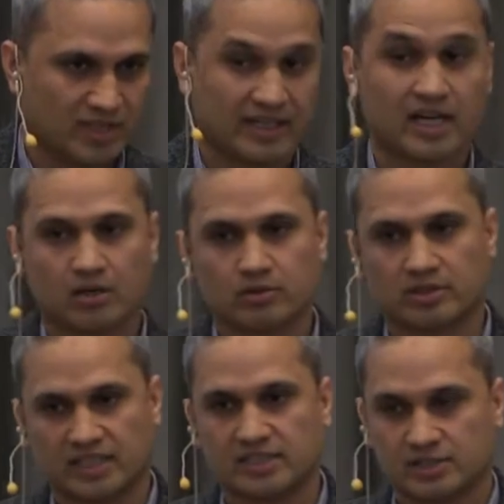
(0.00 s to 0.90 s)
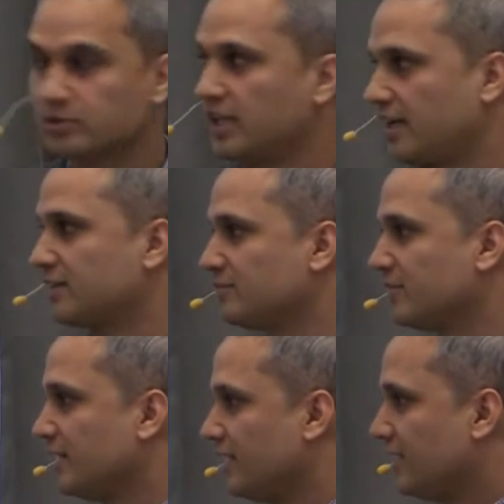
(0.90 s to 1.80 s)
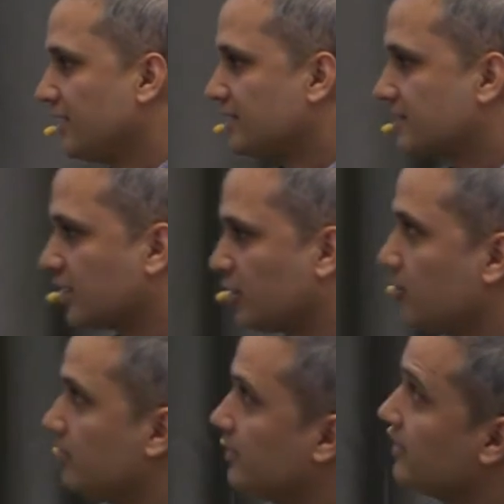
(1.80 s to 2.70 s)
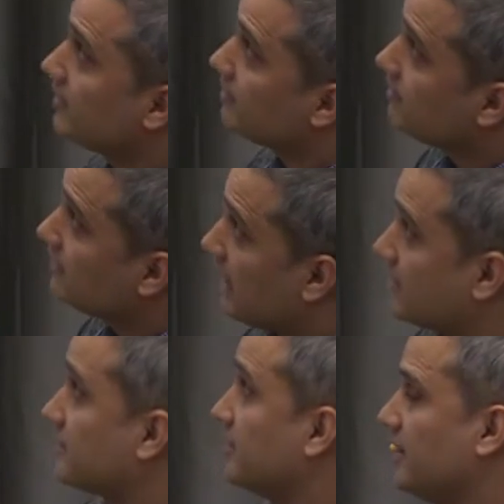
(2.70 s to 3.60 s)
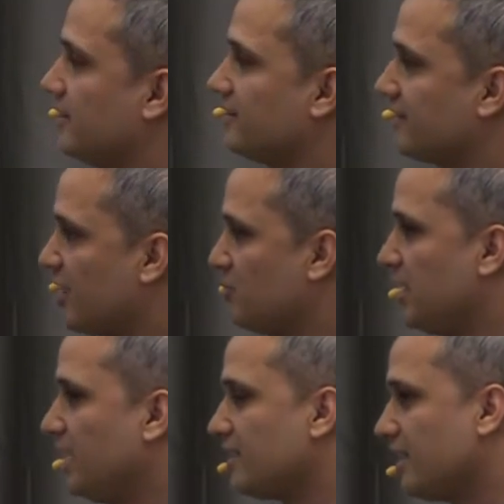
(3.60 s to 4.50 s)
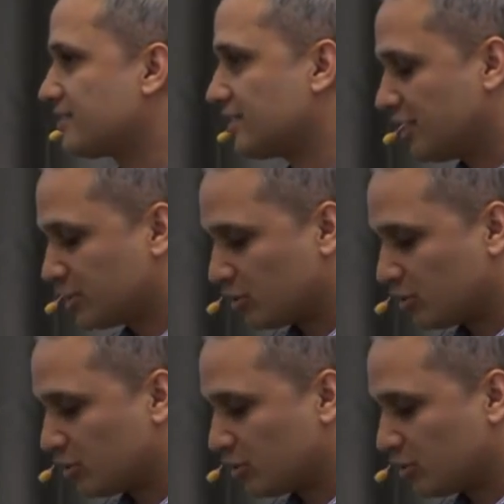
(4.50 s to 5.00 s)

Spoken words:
and how you can do that. So, yes, I mean, it's a